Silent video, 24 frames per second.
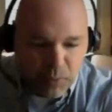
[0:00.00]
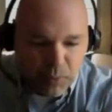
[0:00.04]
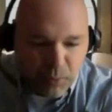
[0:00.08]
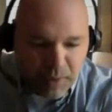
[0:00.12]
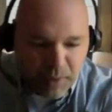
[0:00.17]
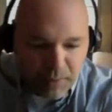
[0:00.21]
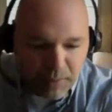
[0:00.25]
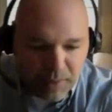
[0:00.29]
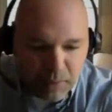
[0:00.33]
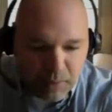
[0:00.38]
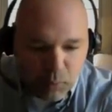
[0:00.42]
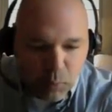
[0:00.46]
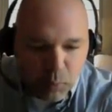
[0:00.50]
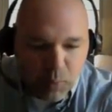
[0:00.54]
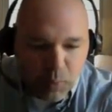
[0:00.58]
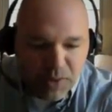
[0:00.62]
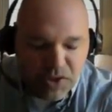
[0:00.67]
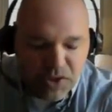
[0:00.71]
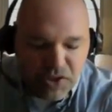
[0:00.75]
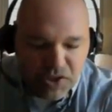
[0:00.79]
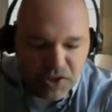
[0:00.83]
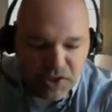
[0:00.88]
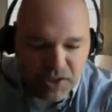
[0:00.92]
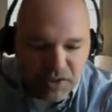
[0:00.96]
It, it
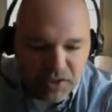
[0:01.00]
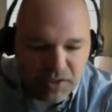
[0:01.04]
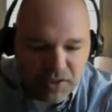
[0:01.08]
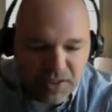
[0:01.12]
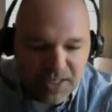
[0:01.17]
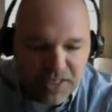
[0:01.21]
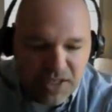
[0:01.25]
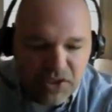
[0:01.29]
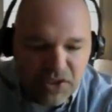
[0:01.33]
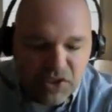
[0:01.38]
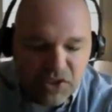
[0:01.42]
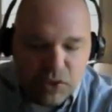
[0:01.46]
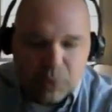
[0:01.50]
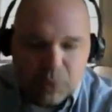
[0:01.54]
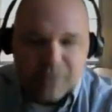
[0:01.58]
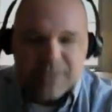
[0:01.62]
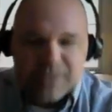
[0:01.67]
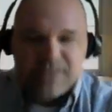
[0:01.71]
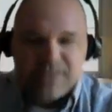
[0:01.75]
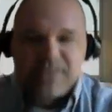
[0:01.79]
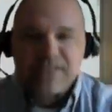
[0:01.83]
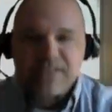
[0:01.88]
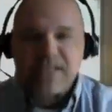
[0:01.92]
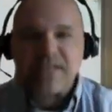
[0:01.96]
once it needs your
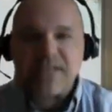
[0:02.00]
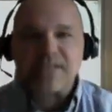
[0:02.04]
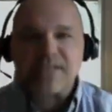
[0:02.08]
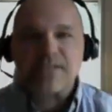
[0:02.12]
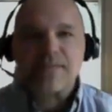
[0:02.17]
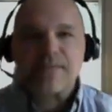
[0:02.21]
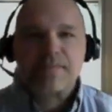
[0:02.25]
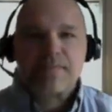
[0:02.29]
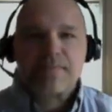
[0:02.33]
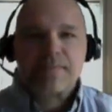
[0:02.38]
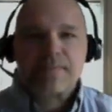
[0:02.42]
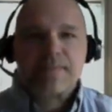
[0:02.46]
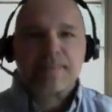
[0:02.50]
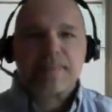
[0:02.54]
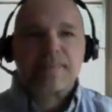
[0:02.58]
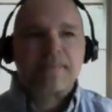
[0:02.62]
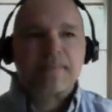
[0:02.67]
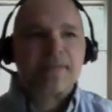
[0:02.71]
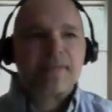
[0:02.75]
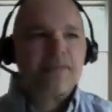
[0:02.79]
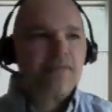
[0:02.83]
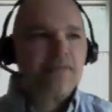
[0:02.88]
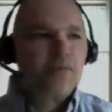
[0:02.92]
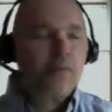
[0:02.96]
consent
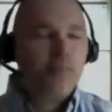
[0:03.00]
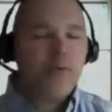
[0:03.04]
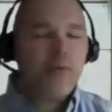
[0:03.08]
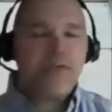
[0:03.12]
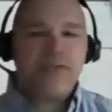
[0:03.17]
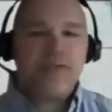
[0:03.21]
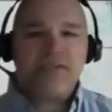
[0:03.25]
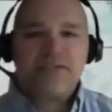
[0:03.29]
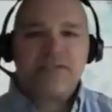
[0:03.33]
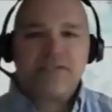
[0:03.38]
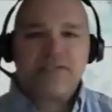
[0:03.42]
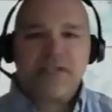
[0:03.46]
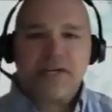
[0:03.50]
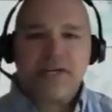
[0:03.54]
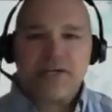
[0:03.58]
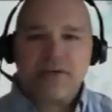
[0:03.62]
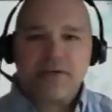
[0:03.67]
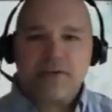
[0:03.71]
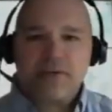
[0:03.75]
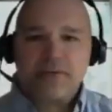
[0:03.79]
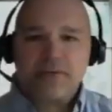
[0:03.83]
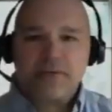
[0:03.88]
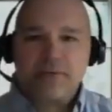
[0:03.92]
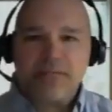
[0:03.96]
the way the
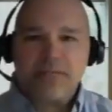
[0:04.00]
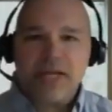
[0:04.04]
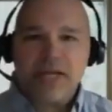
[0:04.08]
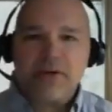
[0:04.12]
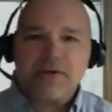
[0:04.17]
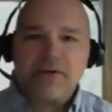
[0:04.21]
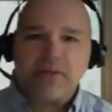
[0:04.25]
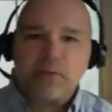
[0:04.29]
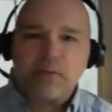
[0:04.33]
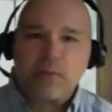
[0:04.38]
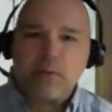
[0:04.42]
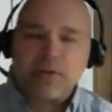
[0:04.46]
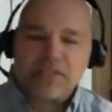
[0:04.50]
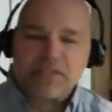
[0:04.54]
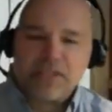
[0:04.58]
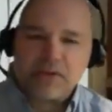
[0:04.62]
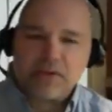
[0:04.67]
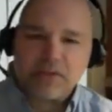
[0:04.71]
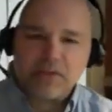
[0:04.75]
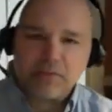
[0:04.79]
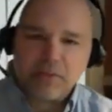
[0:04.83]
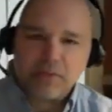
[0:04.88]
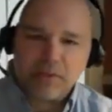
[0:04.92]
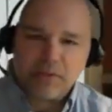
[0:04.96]
entire reality works, how
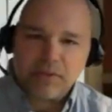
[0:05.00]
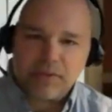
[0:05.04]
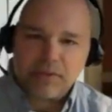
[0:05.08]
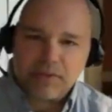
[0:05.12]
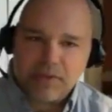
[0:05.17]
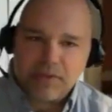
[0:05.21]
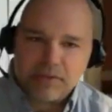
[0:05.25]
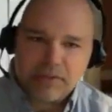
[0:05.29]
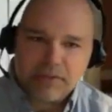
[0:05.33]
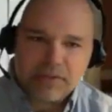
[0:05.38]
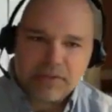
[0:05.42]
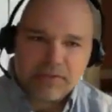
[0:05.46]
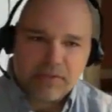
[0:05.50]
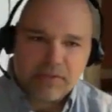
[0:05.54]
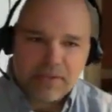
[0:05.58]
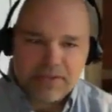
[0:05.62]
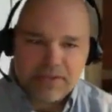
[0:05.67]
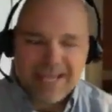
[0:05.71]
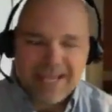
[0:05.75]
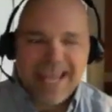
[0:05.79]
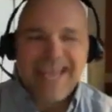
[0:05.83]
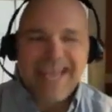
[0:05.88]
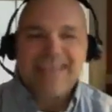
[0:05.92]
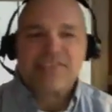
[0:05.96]
you, it, it,
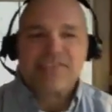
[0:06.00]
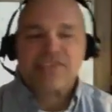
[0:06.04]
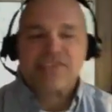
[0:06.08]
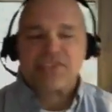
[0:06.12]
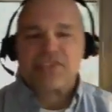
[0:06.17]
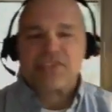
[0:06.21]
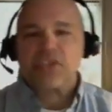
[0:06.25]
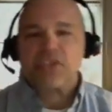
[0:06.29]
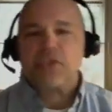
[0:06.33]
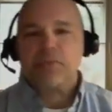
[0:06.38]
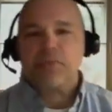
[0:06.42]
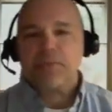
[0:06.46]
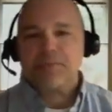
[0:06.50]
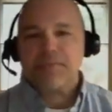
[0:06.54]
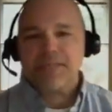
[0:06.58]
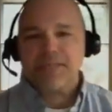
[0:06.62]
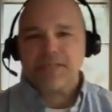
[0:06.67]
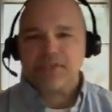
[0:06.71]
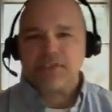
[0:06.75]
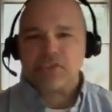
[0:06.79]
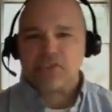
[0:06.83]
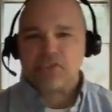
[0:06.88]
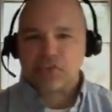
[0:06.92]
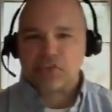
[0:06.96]
it asks a human
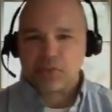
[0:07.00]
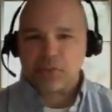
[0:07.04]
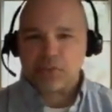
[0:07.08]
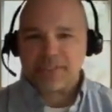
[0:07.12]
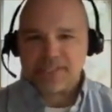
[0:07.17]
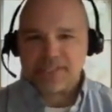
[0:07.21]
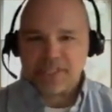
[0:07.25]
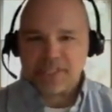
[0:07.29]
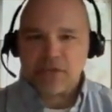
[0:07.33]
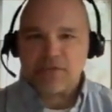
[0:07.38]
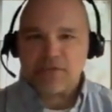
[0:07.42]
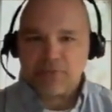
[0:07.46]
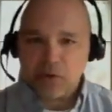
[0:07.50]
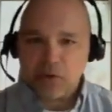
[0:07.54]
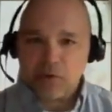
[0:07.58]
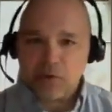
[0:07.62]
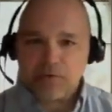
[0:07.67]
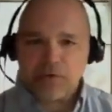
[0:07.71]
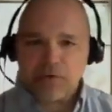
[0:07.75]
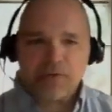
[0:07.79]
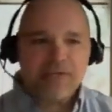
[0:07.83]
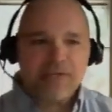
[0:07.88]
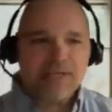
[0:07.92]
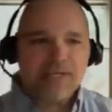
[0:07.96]
being to screw itself
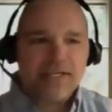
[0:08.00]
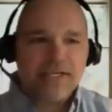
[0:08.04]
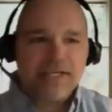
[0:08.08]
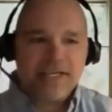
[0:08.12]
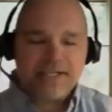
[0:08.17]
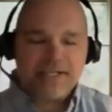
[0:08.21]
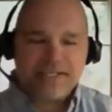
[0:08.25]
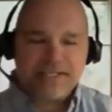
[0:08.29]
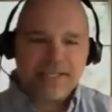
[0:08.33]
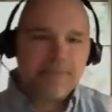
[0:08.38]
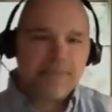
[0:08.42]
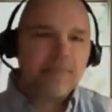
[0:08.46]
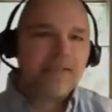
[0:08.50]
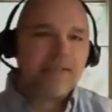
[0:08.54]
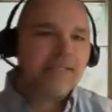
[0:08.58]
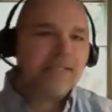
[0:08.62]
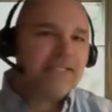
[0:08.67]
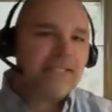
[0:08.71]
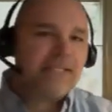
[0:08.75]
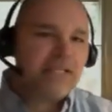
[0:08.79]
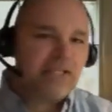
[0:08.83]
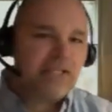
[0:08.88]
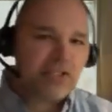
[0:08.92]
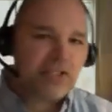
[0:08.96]
over, it
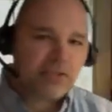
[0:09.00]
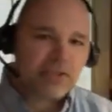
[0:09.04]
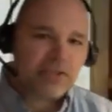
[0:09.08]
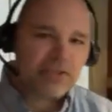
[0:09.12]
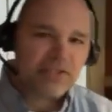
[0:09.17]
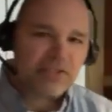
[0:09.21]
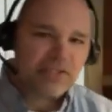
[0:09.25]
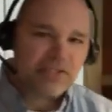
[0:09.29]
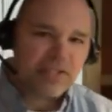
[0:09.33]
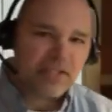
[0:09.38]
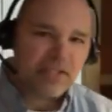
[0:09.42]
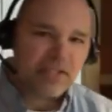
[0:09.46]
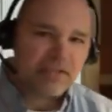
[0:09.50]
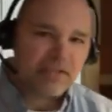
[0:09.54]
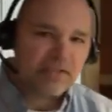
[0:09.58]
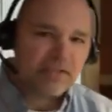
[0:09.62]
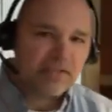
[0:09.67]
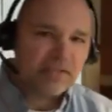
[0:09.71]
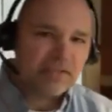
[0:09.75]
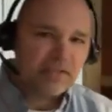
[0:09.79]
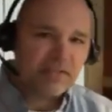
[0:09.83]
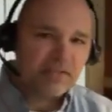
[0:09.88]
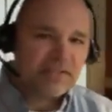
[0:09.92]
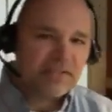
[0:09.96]
typically needs your consent.
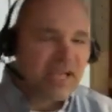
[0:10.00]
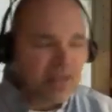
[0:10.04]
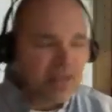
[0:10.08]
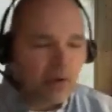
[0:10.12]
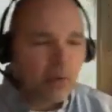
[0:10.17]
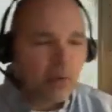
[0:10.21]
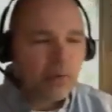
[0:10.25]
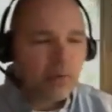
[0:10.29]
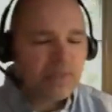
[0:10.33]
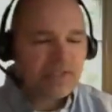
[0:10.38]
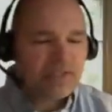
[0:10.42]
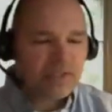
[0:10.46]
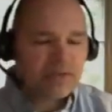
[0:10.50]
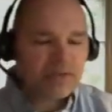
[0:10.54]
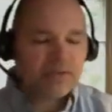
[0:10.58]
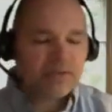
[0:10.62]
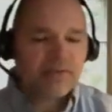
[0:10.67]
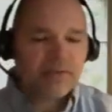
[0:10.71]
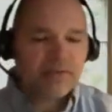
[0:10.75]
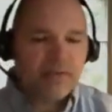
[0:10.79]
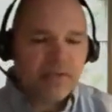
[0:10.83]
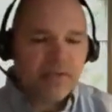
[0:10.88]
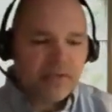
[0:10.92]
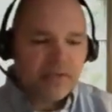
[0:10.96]
Not always. There,
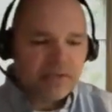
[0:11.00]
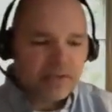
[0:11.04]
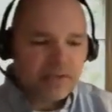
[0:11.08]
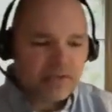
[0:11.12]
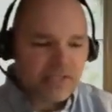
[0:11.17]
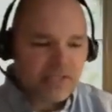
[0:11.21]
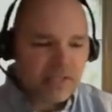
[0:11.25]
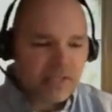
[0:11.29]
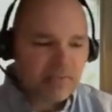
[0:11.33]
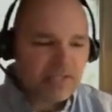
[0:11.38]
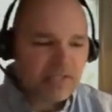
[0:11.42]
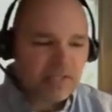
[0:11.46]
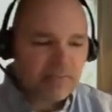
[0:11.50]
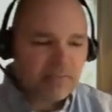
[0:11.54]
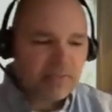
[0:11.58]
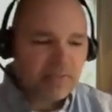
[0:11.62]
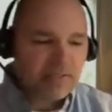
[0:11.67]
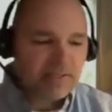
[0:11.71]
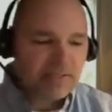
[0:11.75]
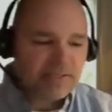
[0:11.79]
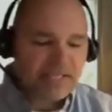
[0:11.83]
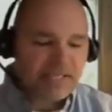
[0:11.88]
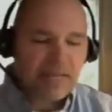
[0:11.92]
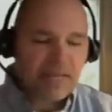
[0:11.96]
there seems to
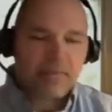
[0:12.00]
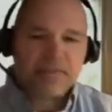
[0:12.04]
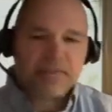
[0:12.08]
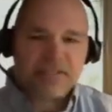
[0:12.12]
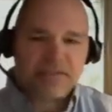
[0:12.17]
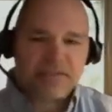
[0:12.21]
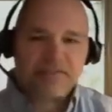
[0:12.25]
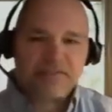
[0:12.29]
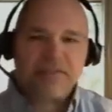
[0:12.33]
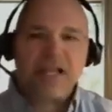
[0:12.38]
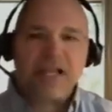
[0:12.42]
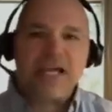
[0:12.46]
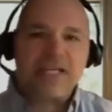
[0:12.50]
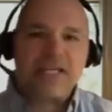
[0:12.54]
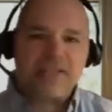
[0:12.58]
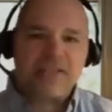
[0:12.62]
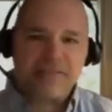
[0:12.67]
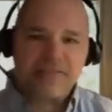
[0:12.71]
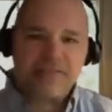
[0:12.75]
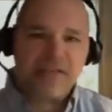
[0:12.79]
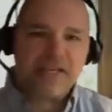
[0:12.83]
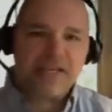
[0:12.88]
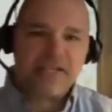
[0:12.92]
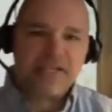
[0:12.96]
be examples that fly in the
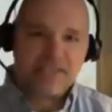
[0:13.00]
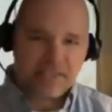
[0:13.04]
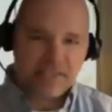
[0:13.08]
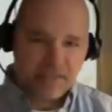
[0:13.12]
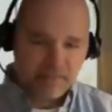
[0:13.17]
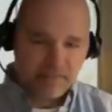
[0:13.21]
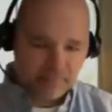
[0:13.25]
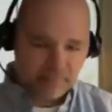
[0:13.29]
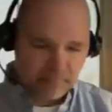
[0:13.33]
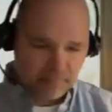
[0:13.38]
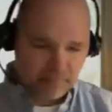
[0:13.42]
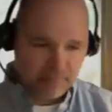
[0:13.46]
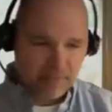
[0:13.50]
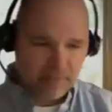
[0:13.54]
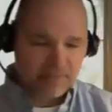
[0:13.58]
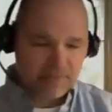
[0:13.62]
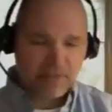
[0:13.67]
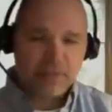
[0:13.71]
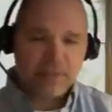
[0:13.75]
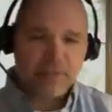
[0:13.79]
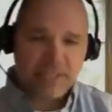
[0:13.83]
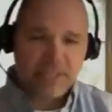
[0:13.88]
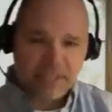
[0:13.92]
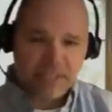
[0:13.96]
face of
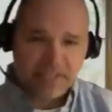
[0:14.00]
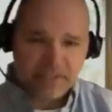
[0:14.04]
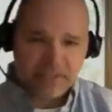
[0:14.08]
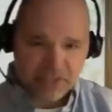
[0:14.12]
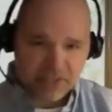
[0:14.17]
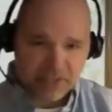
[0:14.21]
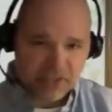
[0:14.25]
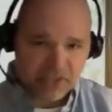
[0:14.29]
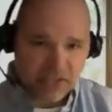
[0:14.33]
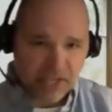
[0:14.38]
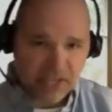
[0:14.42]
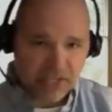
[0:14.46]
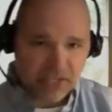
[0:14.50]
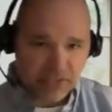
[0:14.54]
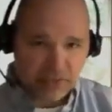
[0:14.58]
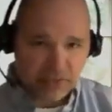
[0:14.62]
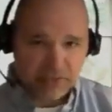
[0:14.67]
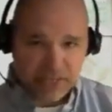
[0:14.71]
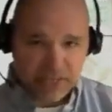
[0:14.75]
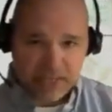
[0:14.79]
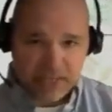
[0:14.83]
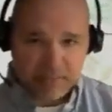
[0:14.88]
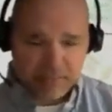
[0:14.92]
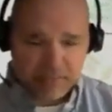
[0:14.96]
you needing to sign your
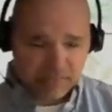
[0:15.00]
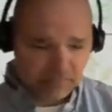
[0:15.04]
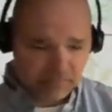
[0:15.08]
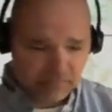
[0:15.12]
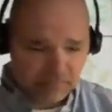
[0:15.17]
name